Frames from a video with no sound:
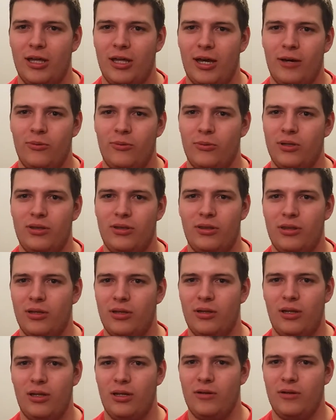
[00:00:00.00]
that
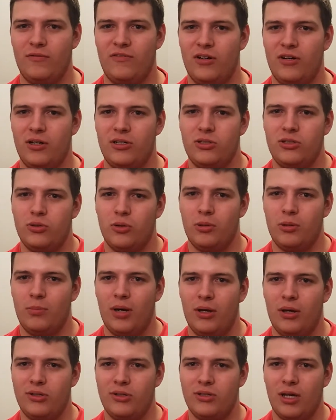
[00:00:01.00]
in a very short
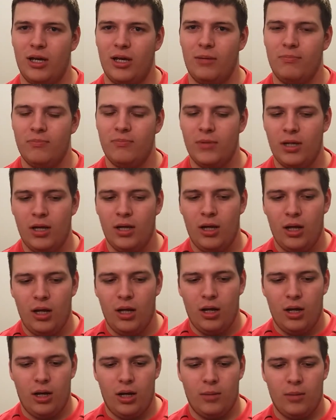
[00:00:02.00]
amount of time.
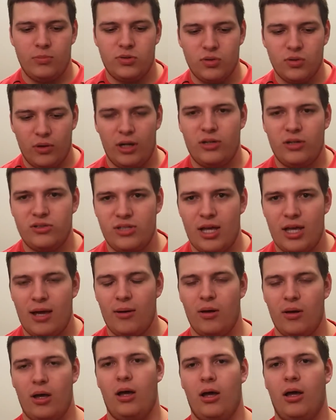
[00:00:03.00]
So there's
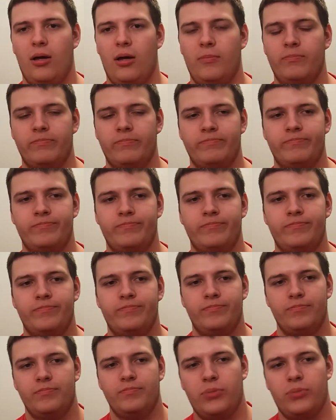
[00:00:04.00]
that
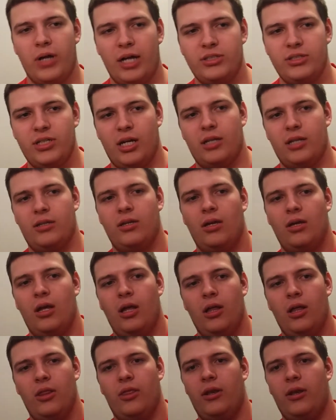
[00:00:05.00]
project.
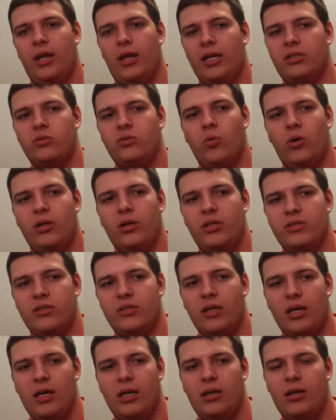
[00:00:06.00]
The next one is
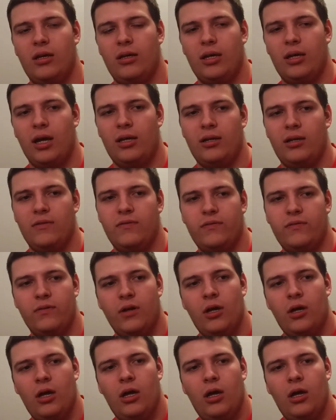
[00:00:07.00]
a kind of
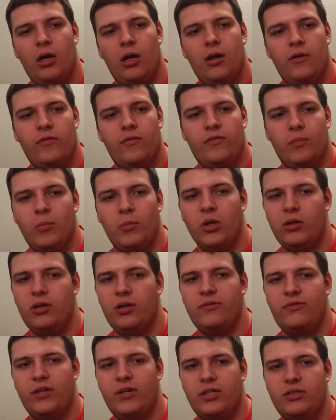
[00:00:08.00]

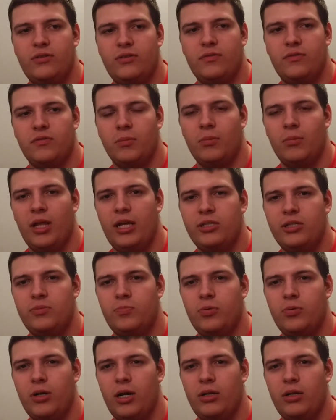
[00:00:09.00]
familiar face from last